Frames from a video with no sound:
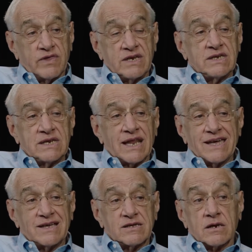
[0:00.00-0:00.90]
They didn't
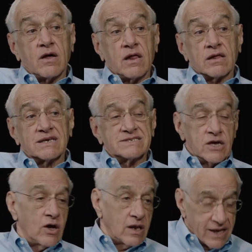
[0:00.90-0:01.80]
like it at all because
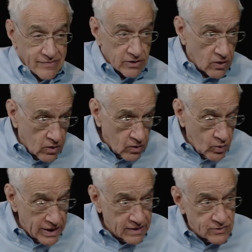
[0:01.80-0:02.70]
they all had their own
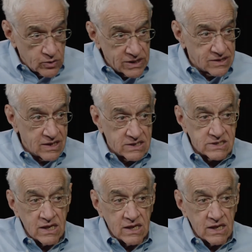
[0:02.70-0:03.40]
way of doing things.